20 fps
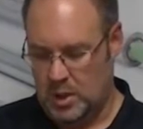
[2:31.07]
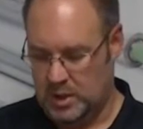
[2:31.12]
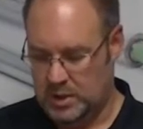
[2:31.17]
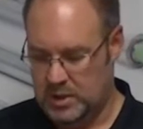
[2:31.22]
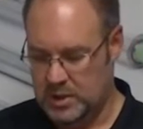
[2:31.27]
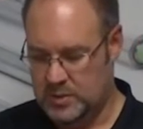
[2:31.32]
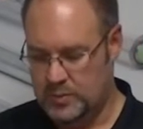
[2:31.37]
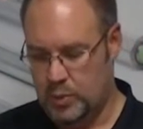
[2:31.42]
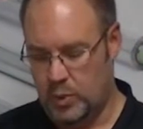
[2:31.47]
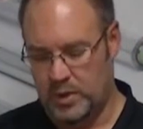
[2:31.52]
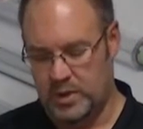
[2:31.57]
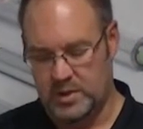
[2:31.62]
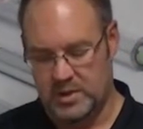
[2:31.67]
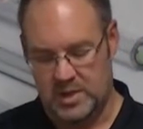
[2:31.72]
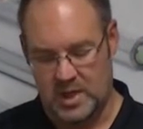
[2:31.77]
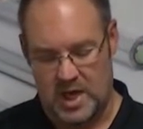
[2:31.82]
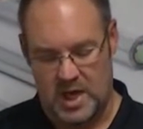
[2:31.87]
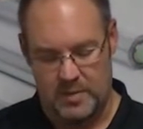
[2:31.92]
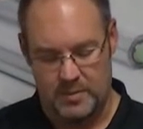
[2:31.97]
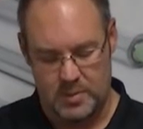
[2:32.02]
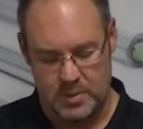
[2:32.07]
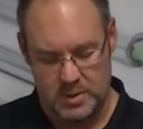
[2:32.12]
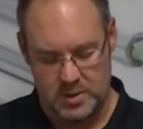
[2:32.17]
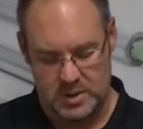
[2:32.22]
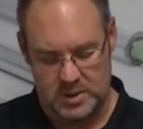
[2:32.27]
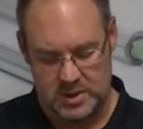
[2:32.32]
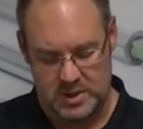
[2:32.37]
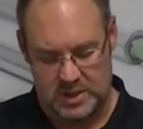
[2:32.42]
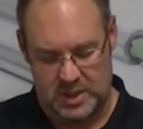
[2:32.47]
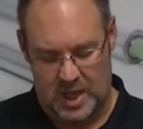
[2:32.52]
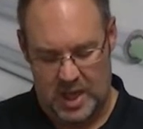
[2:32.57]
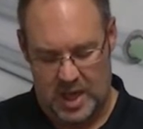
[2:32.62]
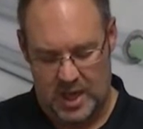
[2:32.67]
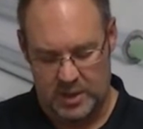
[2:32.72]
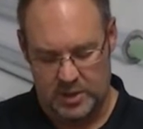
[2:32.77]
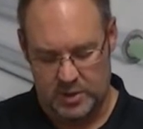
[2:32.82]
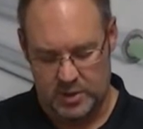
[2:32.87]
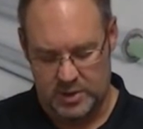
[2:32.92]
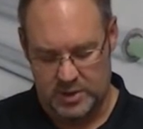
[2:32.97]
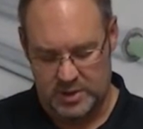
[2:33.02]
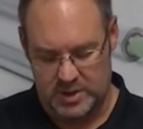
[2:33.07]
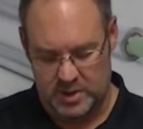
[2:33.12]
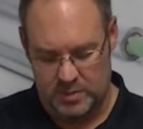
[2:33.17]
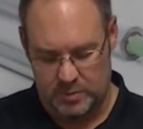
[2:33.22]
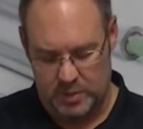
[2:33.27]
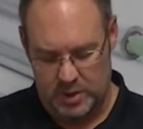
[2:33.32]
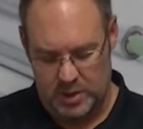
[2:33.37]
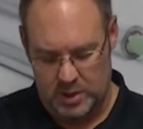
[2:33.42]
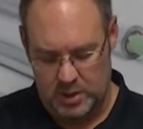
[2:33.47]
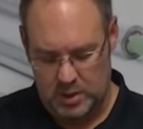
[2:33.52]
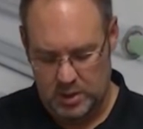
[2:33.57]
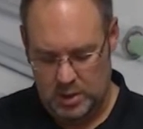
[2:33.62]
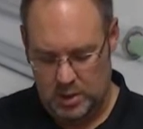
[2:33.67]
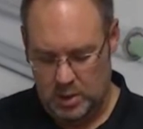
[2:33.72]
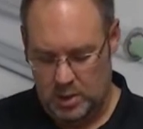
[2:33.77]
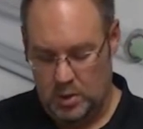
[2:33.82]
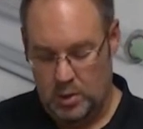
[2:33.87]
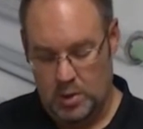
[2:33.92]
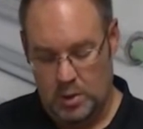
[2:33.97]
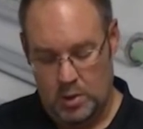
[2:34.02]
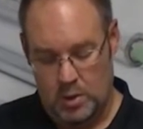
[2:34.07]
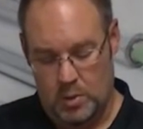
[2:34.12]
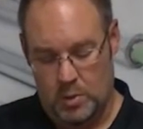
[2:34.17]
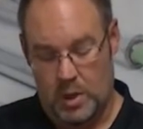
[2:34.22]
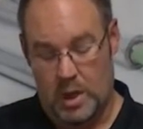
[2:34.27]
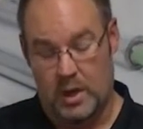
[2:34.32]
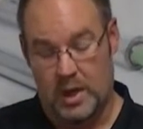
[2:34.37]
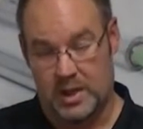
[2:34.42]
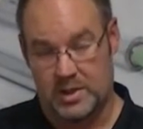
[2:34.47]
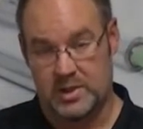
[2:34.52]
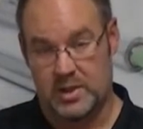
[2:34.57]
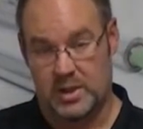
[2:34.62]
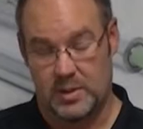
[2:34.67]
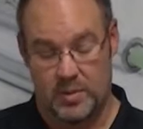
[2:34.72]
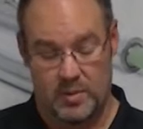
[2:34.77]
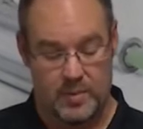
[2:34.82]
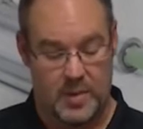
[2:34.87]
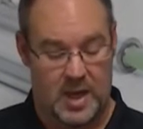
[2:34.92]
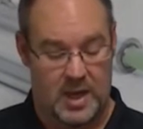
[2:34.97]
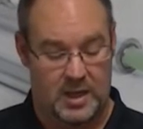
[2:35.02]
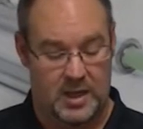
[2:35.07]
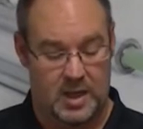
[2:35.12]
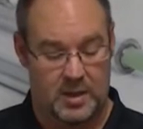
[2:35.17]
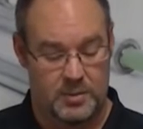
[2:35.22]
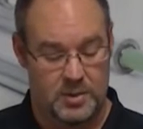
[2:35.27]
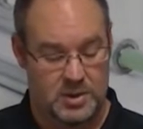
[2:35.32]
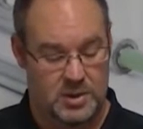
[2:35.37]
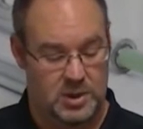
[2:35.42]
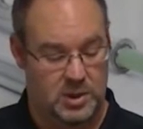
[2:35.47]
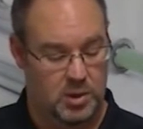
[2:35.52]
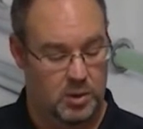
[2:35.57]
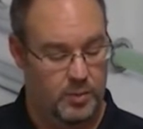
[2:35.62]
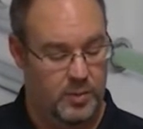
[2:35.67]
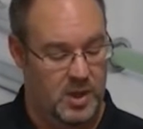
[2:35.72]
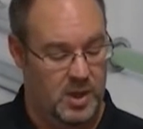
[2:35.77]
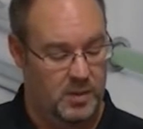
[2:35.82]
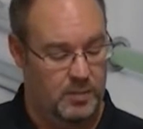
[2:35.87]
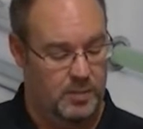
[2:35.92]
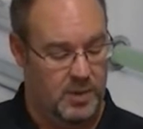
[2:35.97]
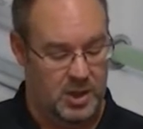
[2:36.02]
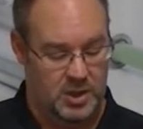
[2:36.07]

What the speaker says: At this point in time, slide your assembly. Well, actually, let me back up just a little bit.